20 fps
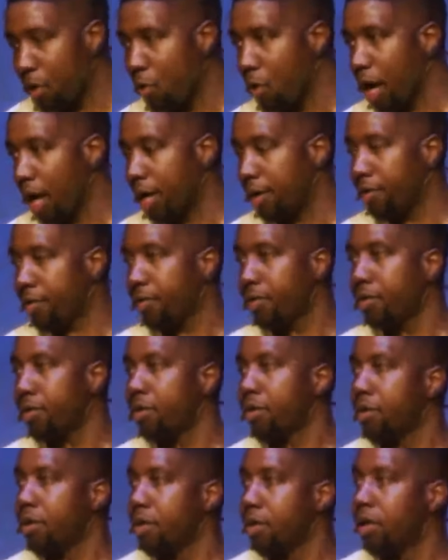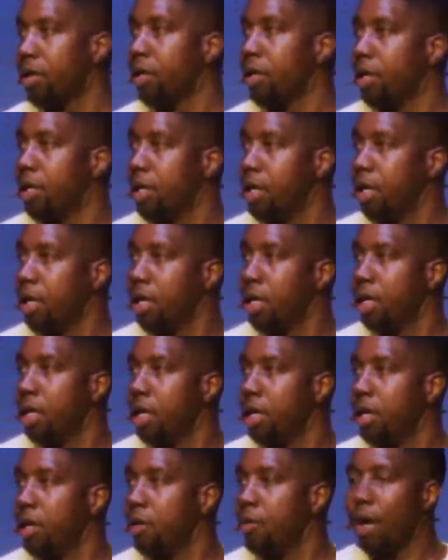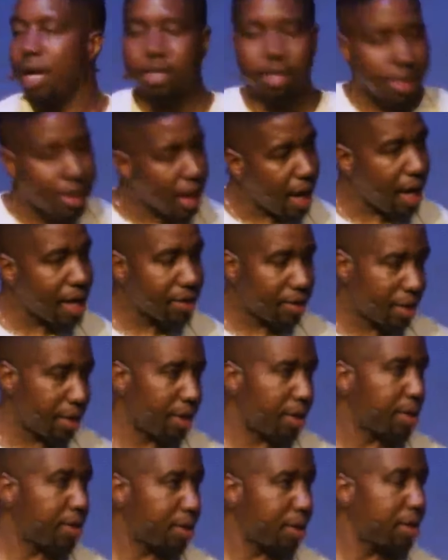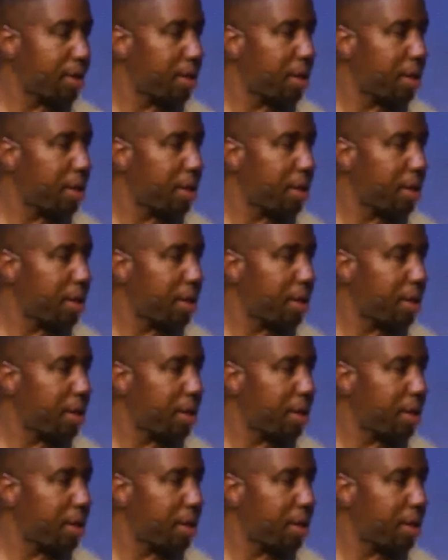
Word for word: wife why she has this.